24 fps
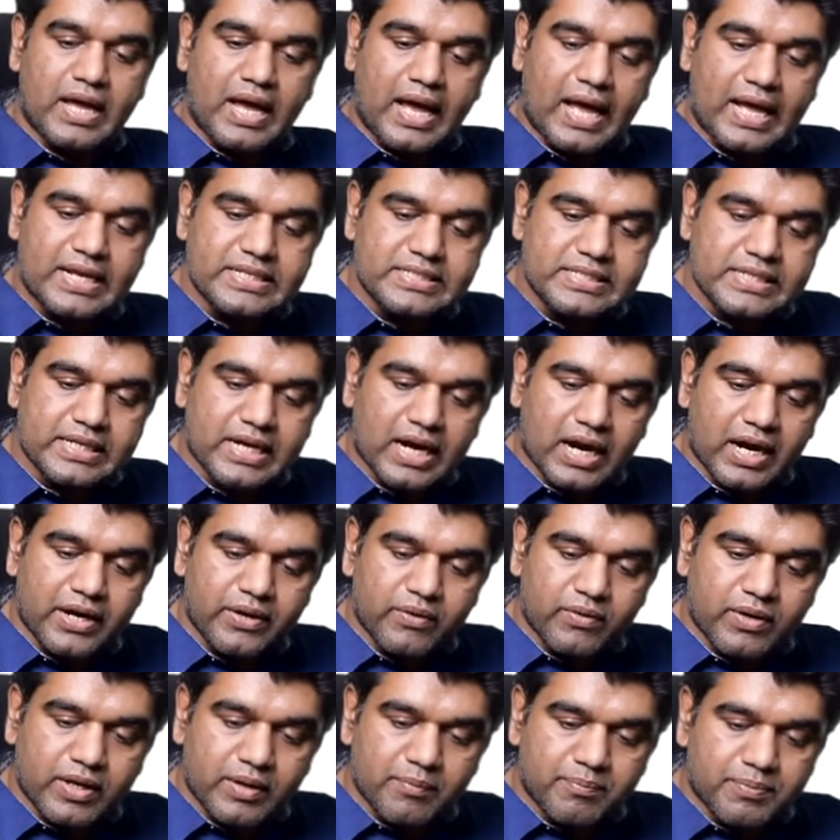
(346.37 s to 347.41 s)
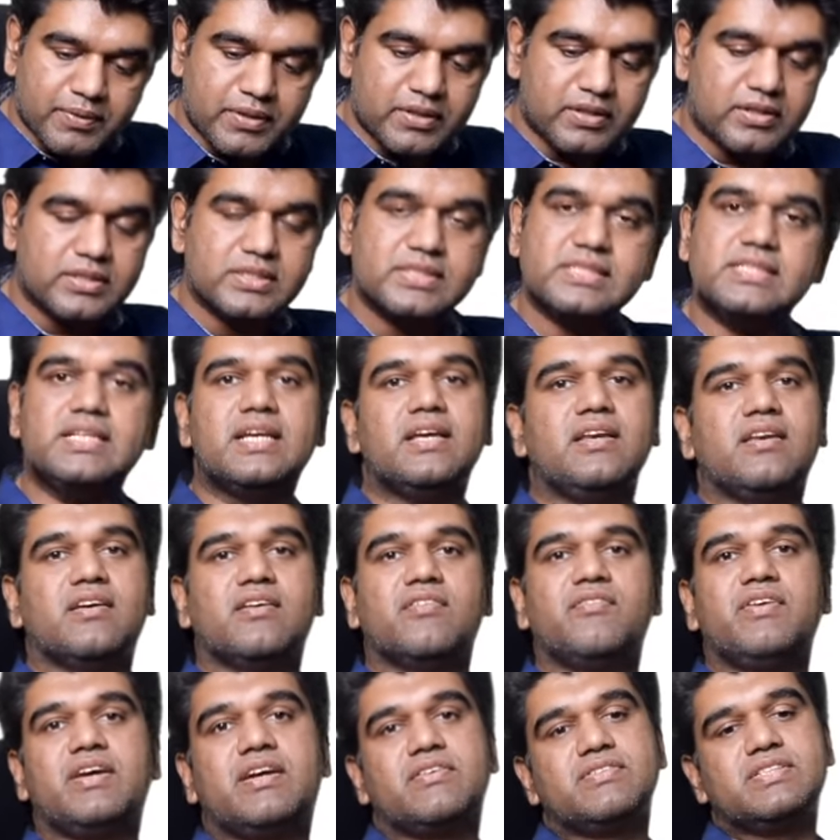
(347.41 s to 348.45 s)
Anti-cardiolipin, seen.
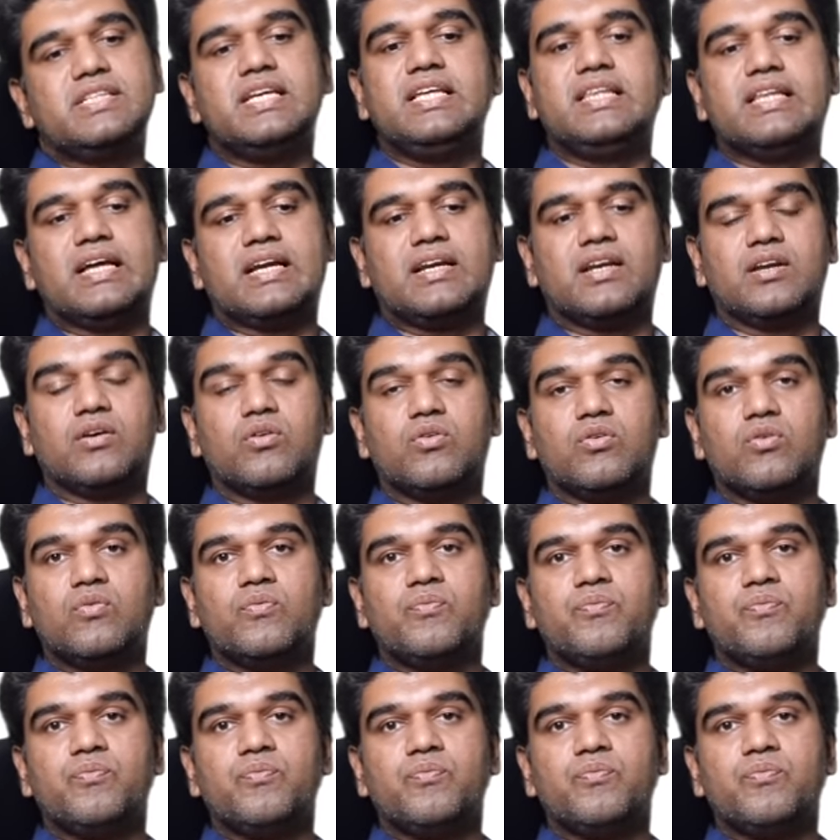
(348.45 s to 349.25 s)
We have seen that now.